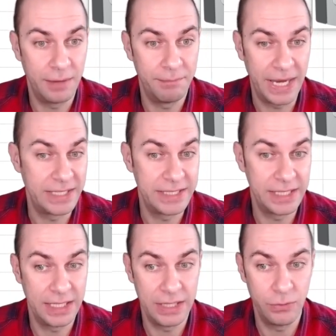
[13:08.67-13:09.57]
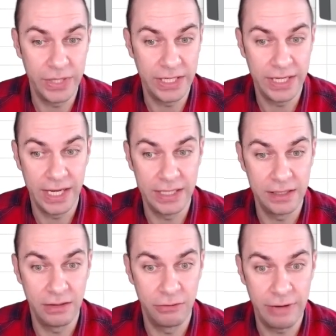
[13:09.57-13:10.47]
basically, we
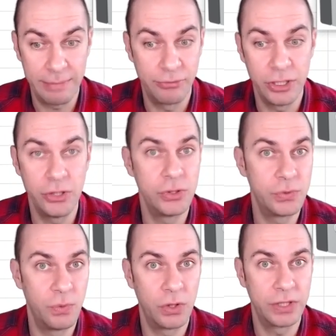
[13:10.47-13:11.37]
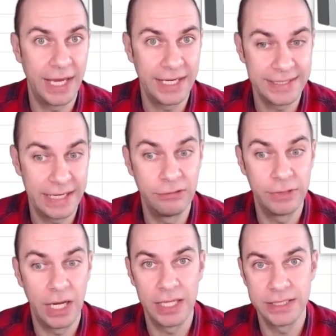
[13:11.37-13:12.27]
can reproduce what Excel
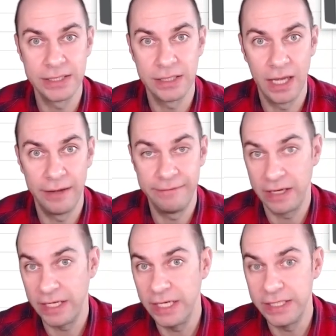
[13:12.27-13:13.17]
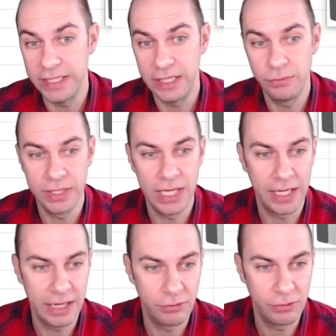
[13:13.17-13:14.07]
does very easily with our
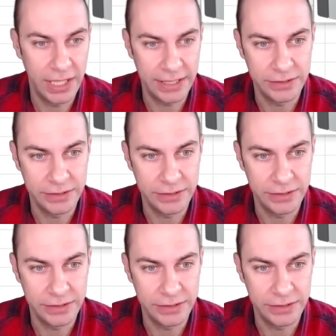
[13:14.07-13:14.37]
calculator.